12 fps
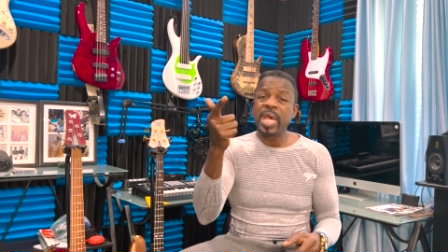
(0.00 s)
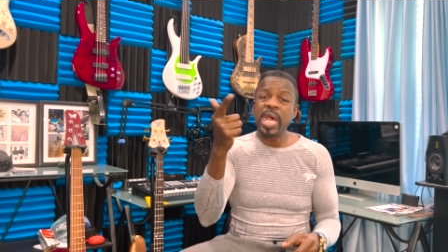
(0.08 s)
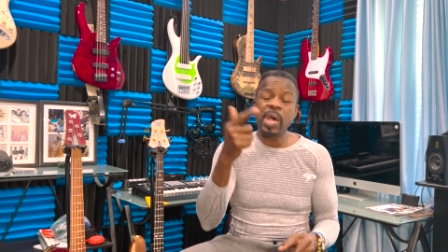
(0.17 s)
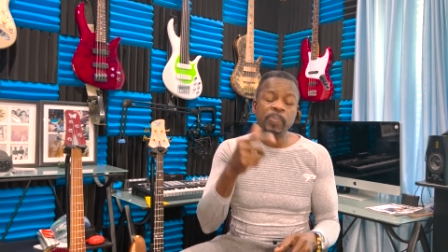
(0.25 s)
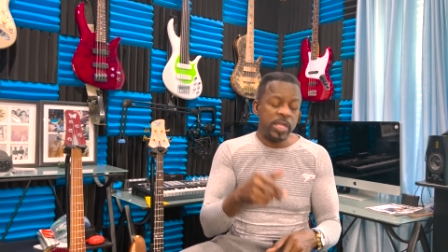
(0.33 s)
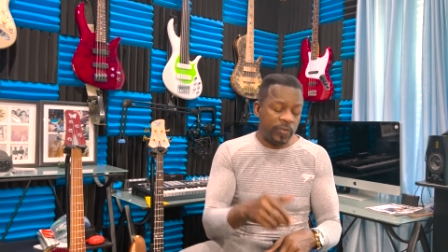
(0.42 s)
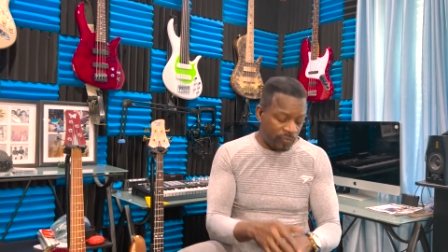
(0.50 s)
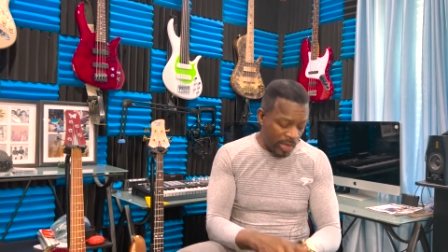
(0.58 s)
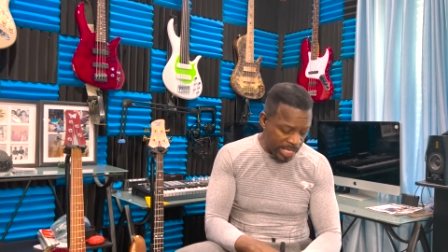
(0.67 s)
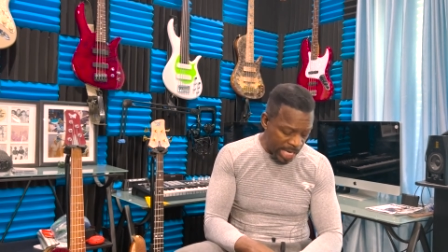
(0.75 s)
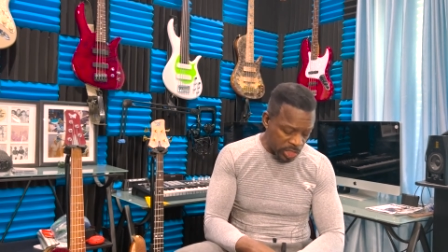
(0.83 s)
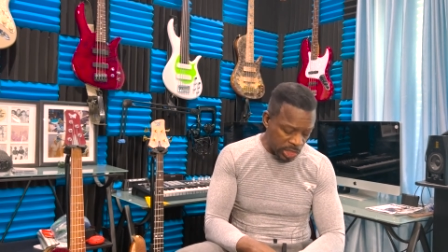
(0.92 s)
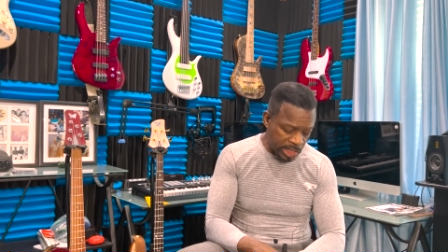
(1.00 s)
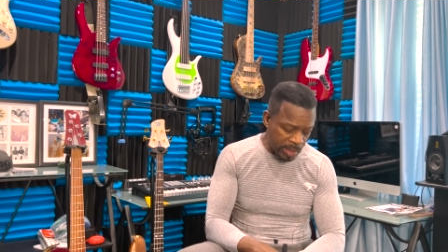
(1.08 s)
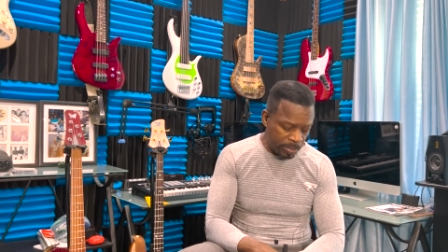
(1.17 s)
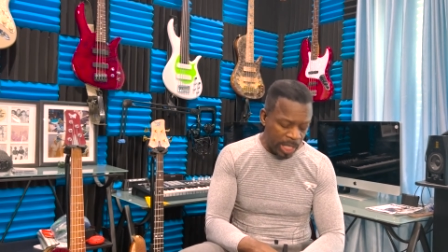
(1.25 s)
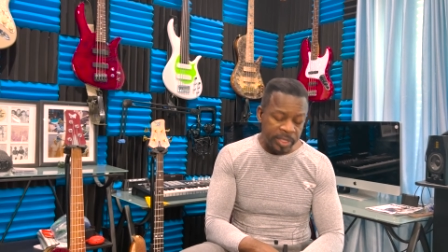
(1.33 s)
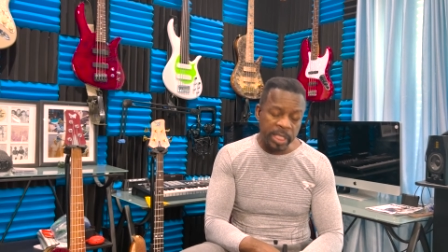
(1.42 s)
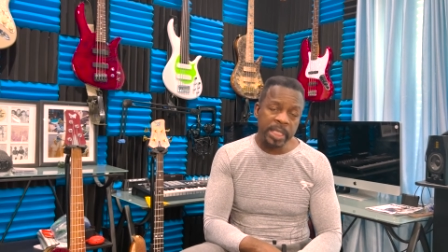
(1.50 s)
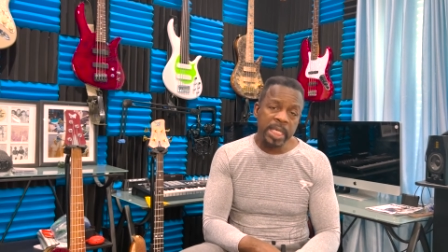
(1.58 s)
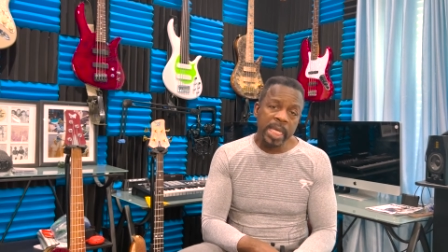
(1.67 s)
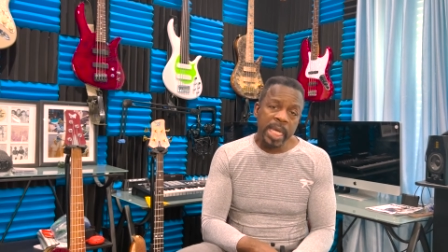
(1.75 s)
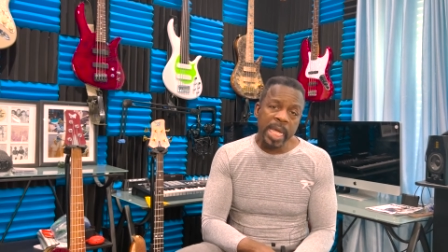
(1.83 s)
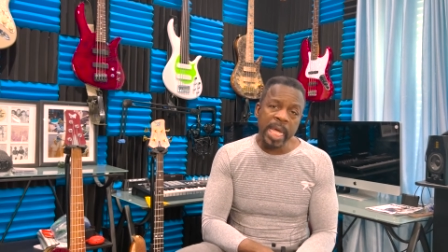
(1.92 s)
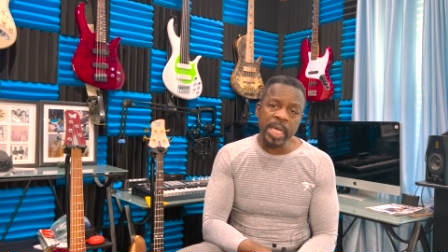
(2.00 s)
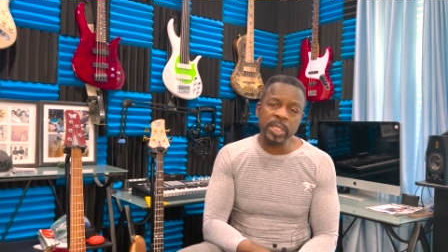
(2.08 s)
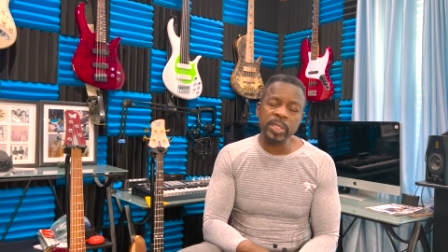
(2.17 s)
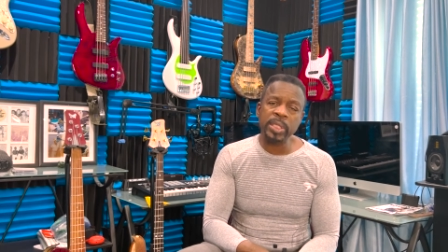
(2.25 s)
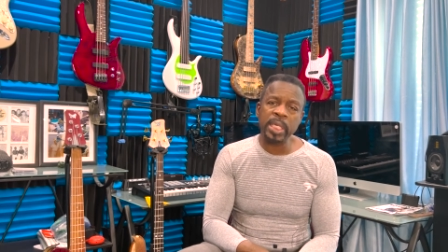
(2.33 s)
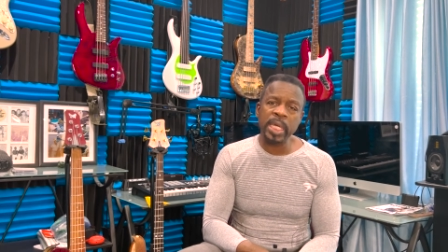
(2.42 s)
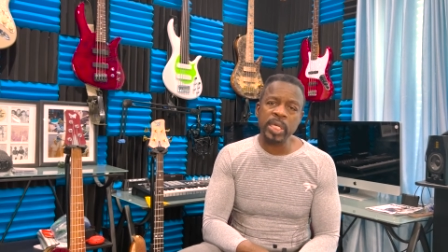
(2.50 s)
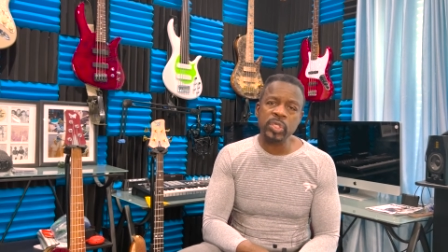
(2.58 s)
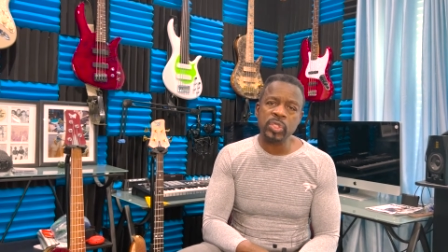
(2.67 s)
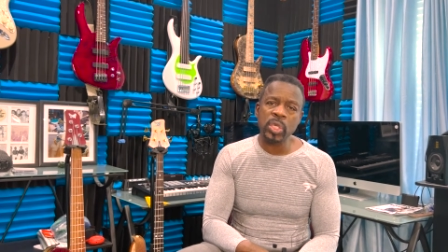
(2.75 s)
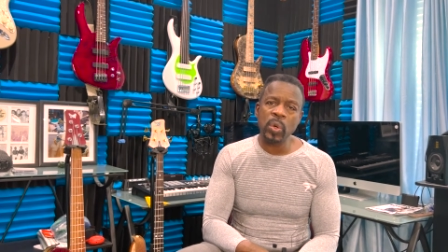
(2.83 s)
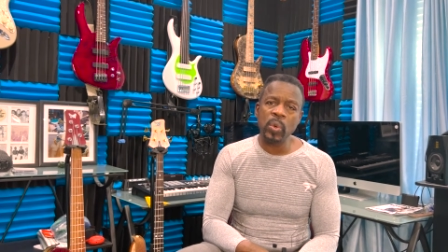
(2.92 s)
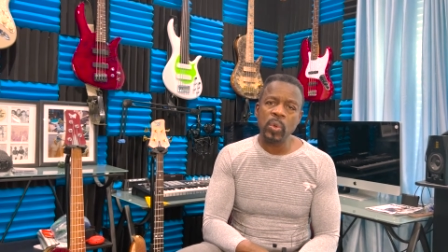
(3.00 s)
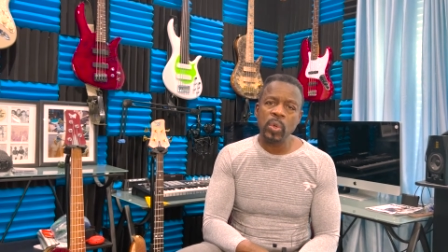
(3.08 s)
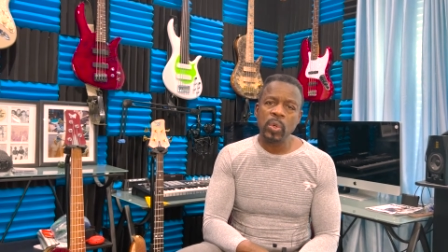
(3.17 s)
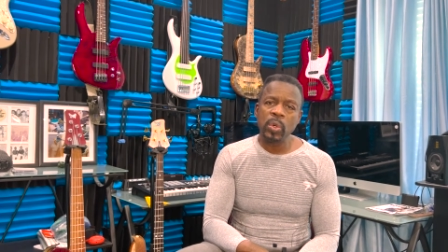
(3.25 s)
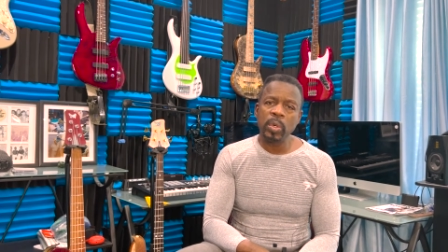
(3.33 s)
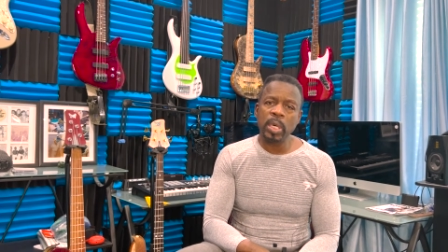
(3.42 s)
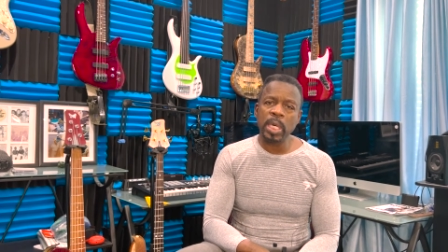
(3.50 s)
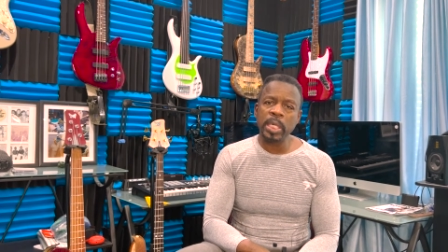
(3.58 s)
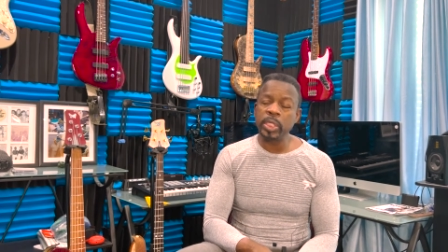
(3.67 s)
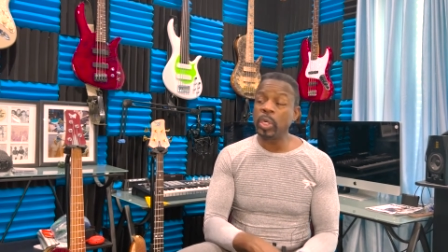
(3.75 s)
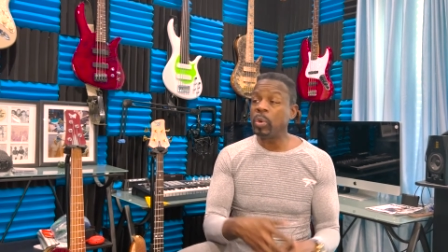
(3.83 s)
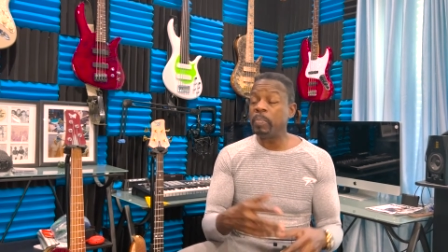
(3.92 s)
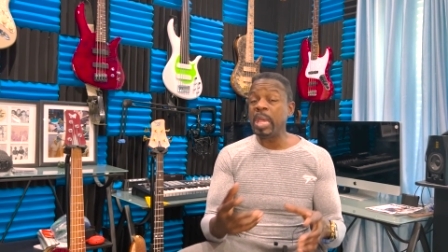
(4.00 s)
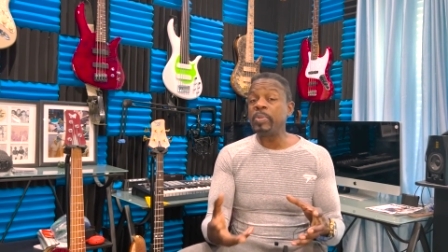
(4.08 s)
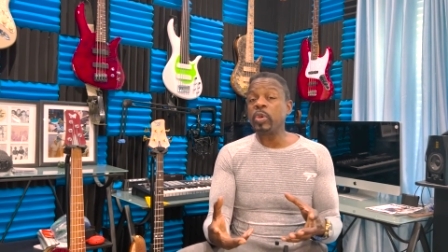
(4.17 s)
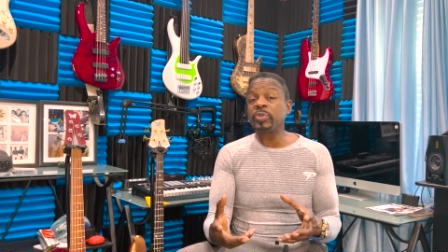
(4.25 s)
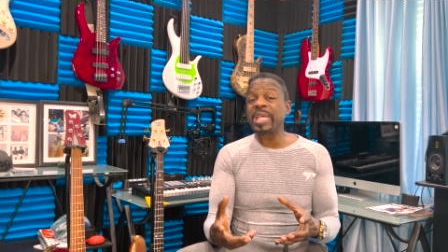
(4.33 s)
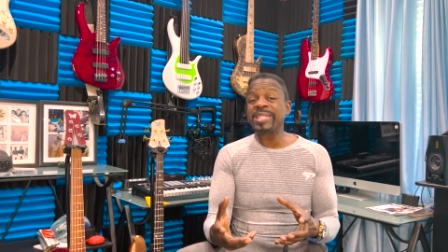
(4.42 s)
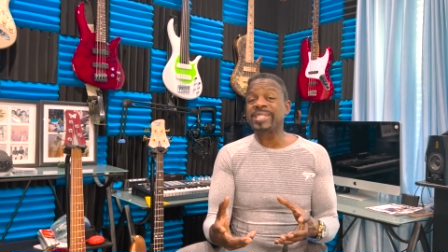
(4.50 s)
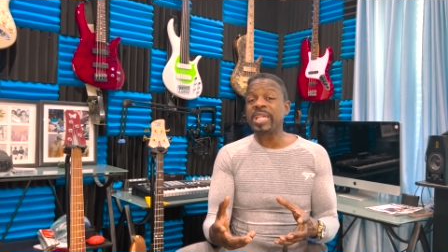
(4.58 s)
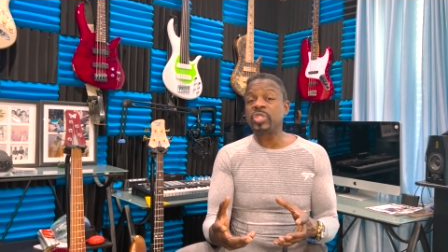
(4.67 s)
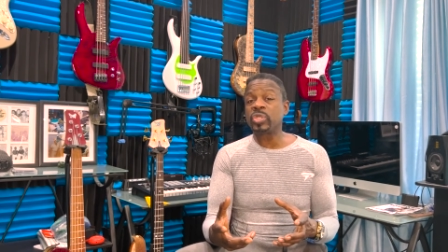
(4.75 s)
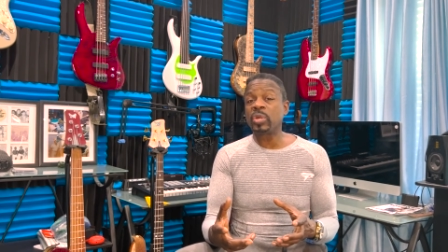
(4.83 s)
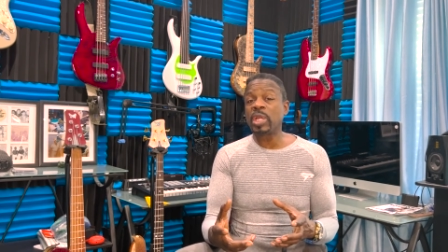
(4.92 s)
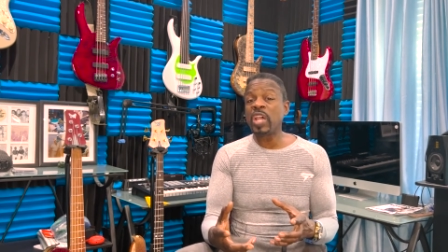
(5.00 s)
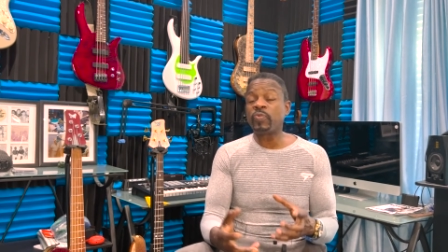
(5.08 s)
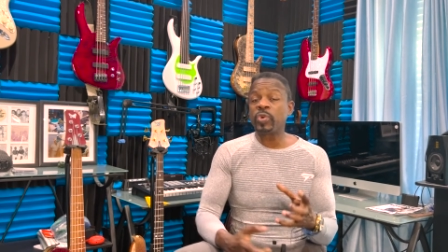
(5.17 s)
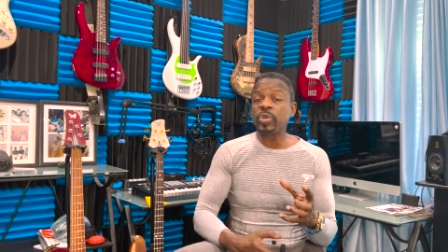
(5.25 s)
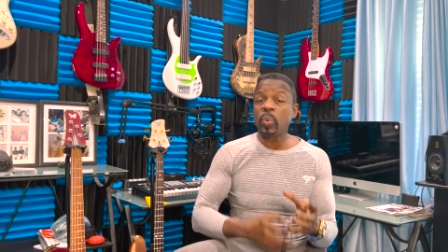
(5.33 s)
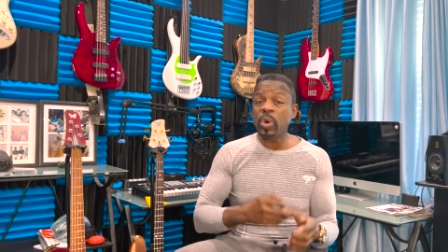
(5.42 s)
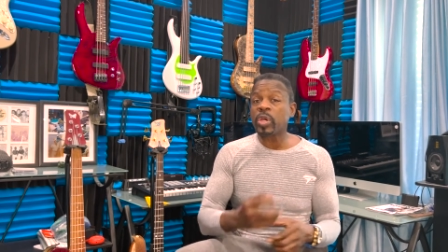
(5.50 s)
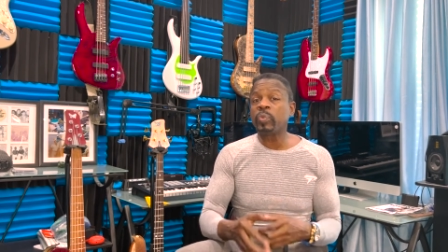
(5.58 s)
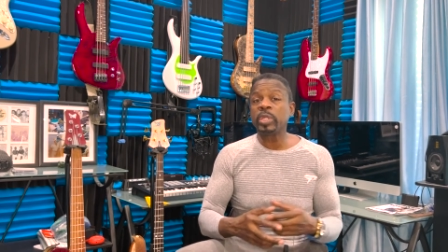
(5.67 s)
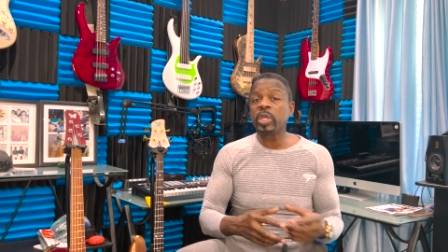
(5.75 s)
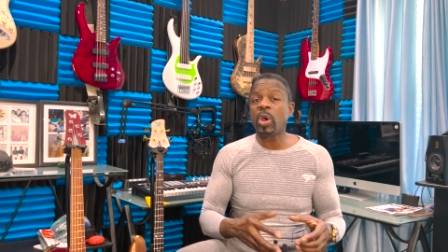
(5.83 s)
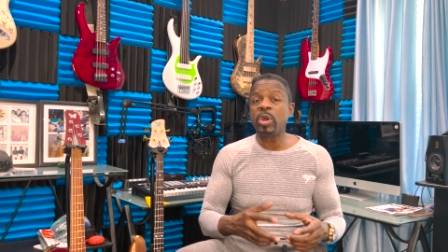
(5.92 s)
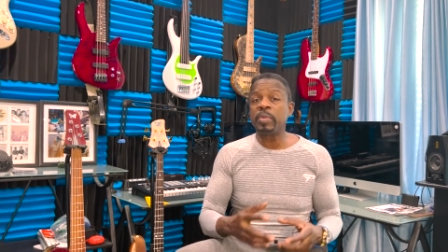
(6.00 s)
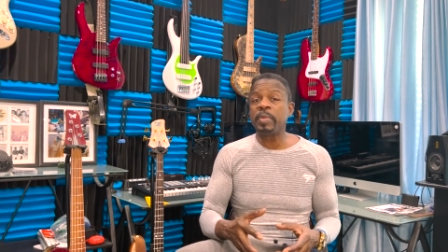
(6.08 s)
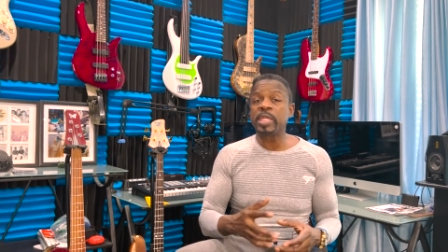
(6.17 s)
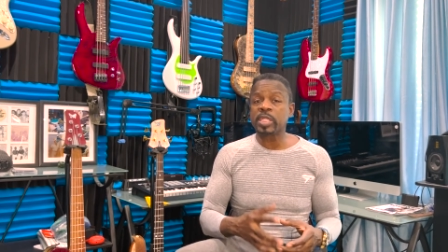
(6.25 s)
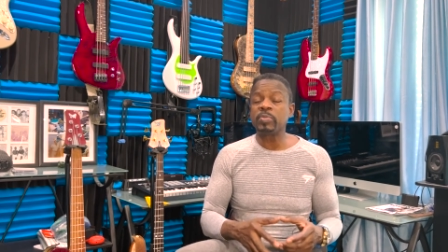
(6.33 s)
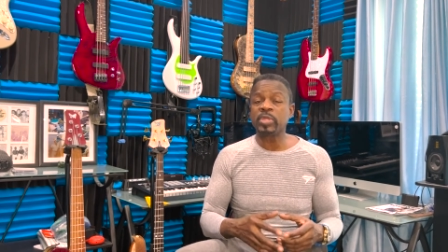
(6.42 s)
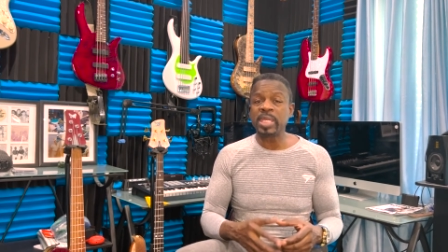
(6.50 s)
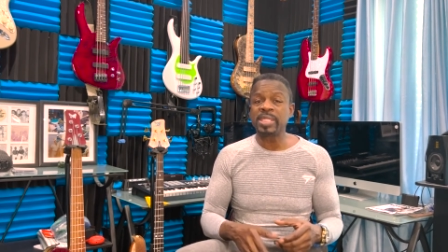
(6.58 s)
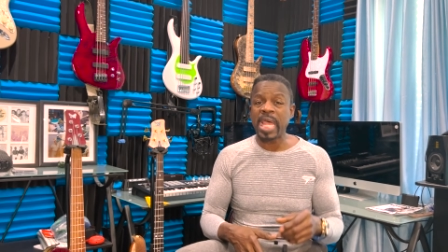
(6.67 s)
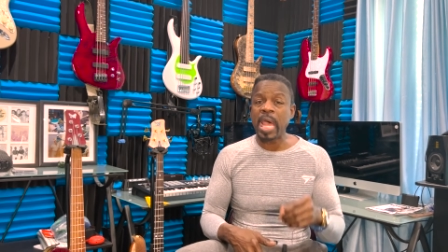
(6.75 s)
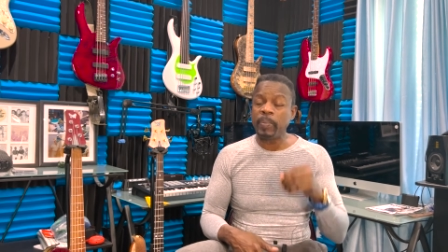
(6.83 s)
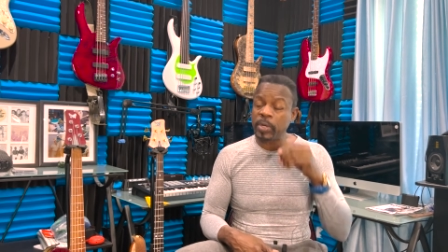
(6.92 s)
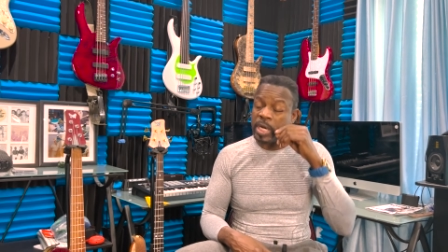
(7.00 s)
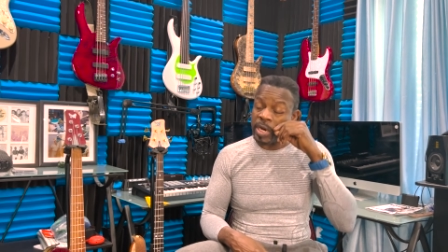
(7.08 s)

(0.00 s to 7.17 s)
happy, and financially abundant. And and so uh, you know, maybe you're at that stage in your life where you're working really hard to make some things happen and